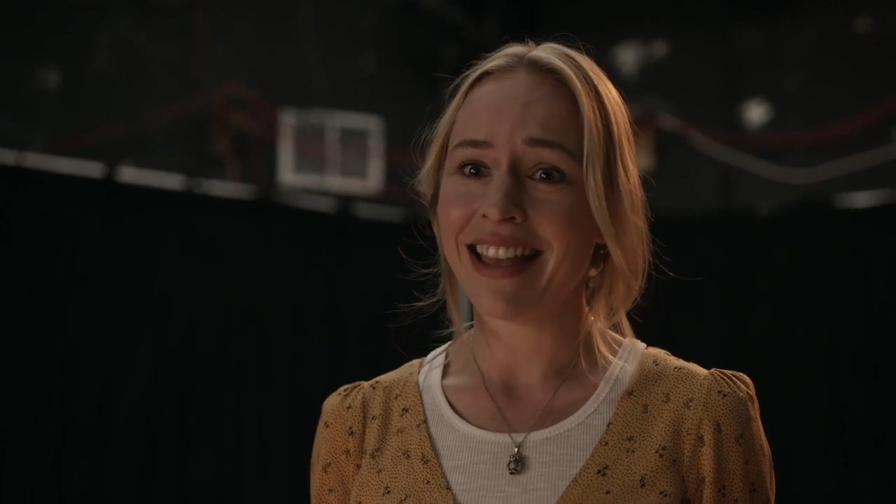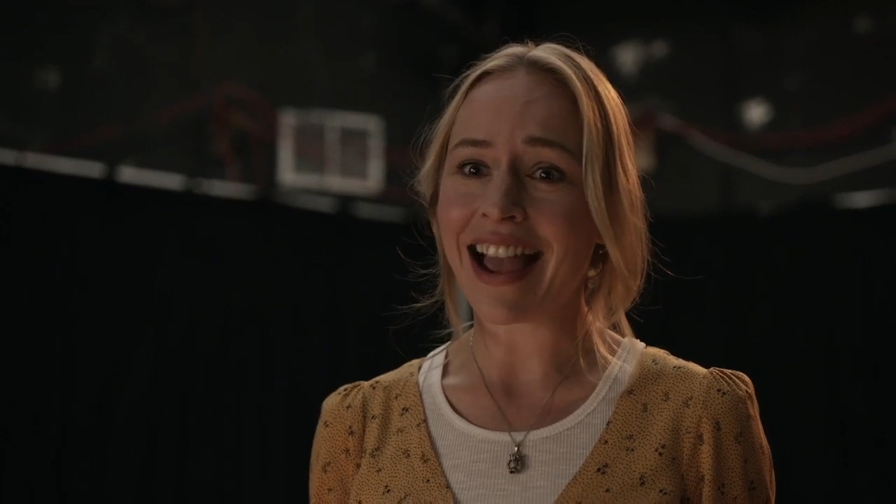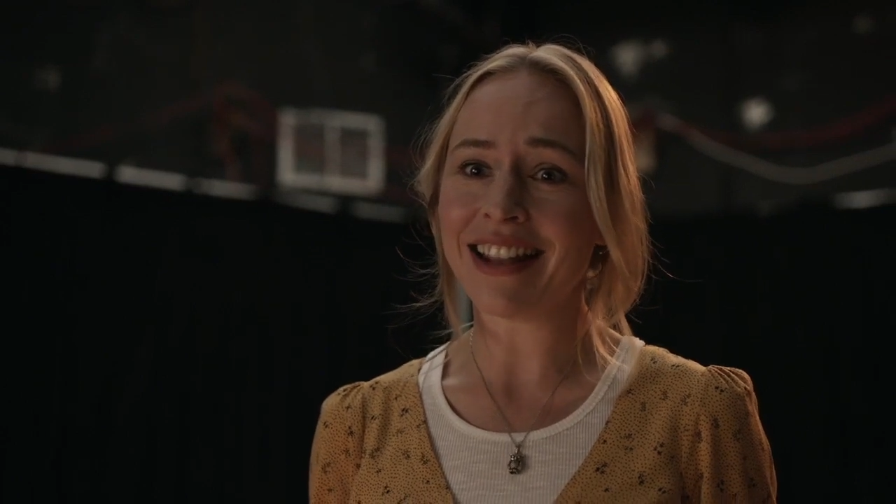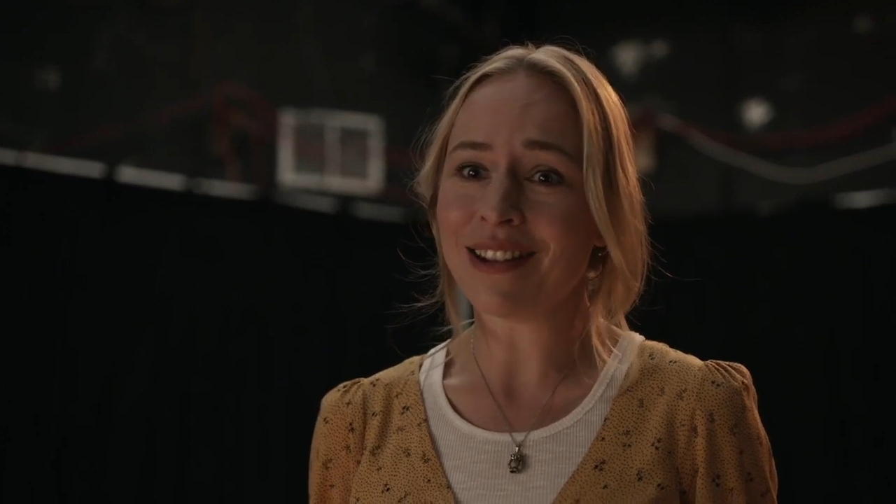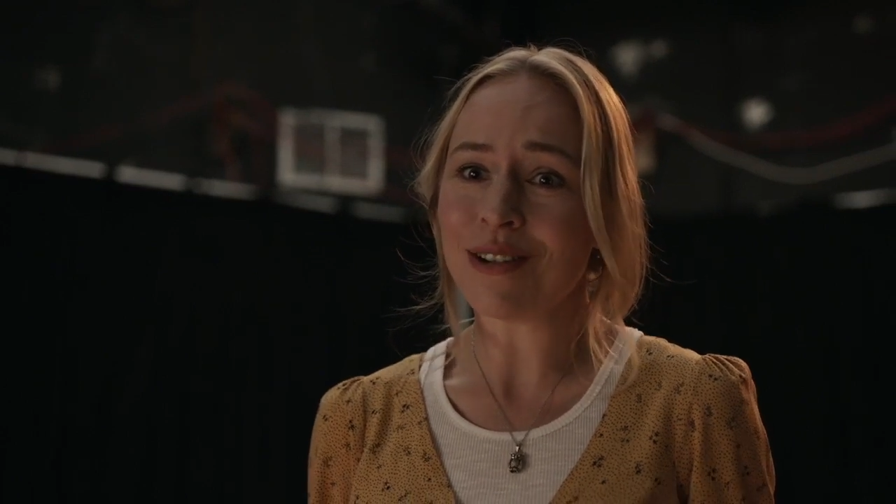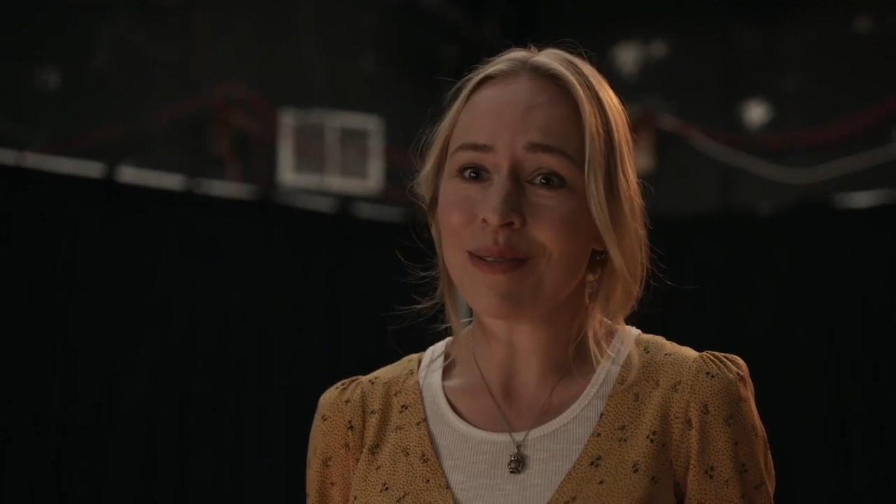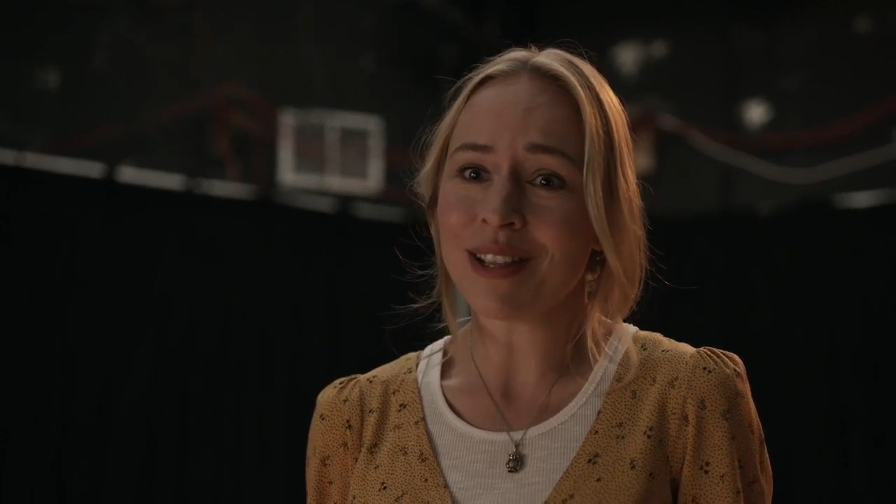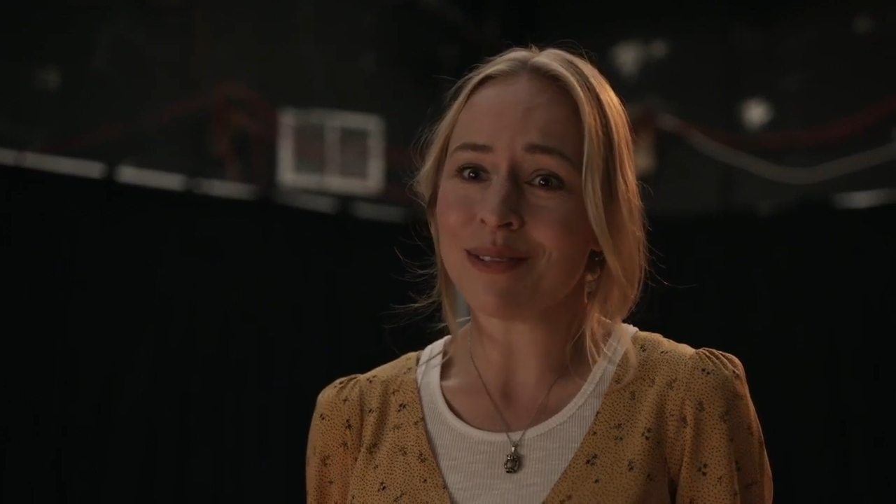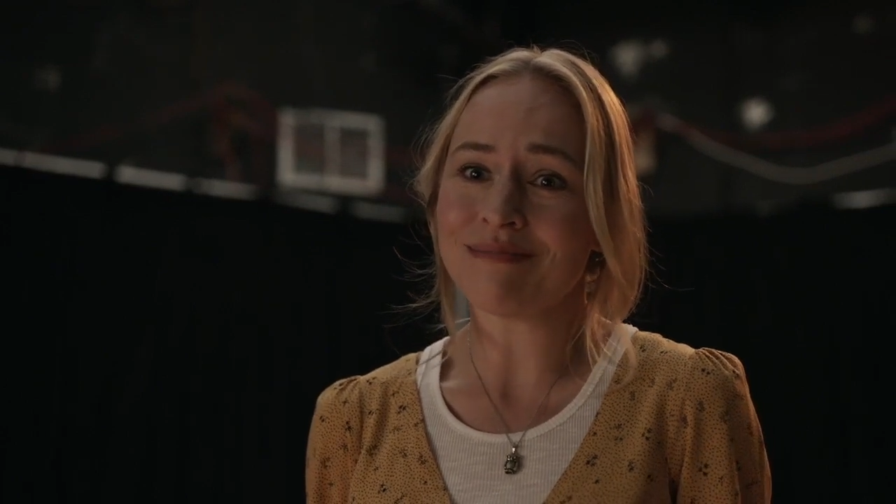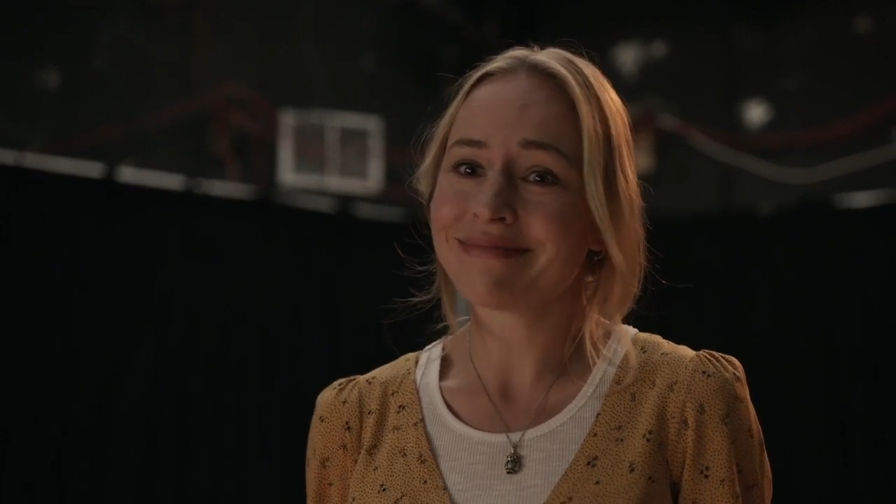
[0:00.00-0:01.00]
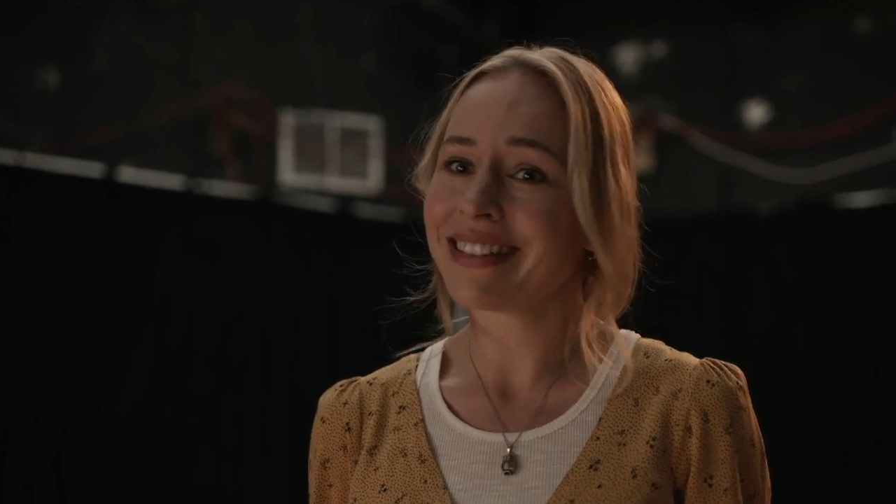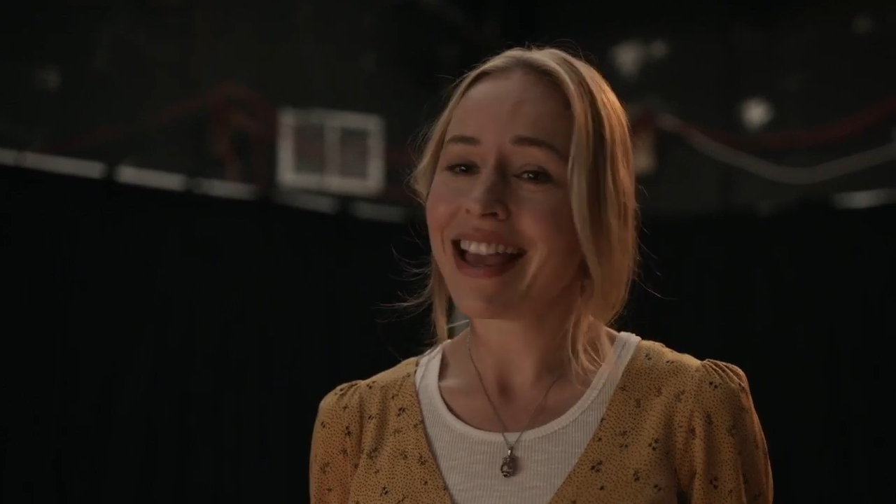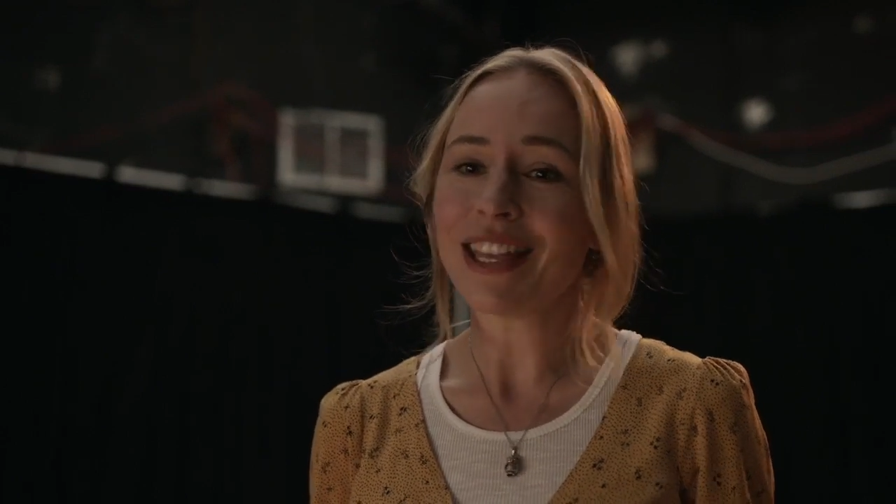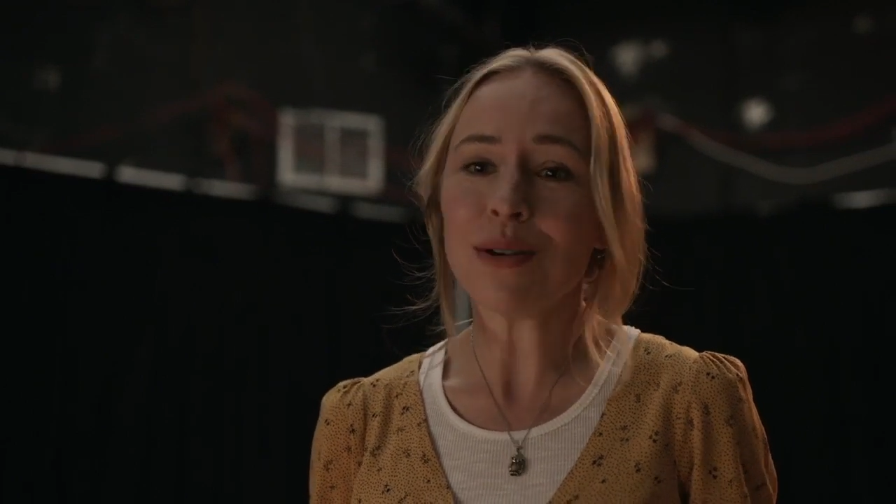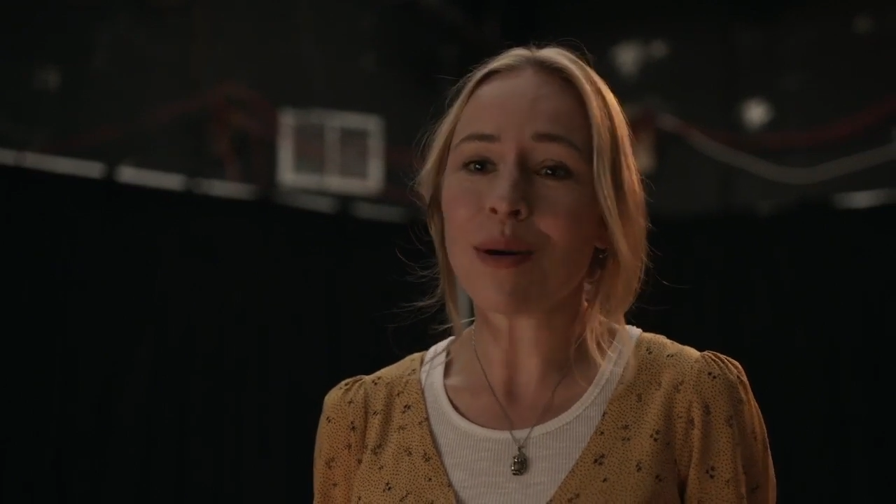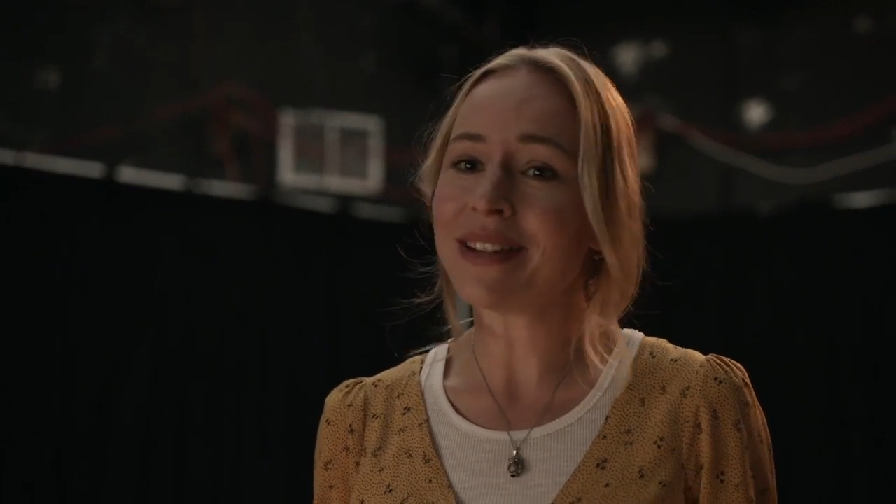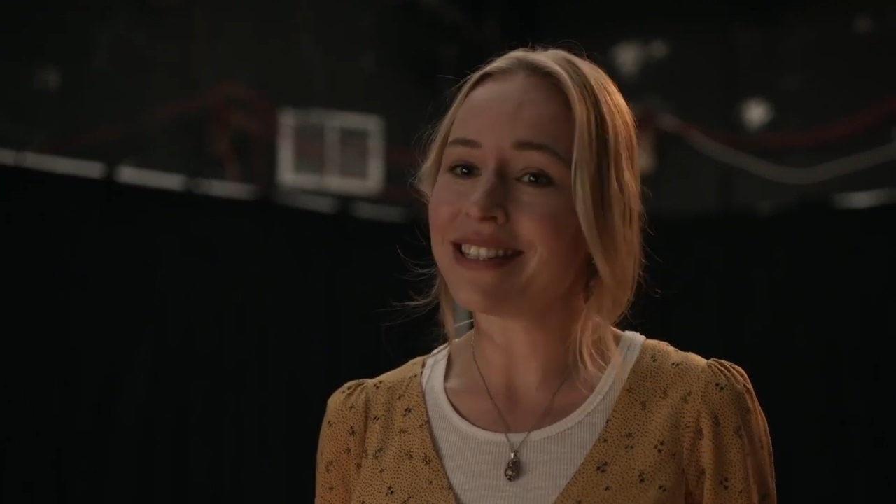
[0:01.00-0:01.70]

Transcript: I know what you want me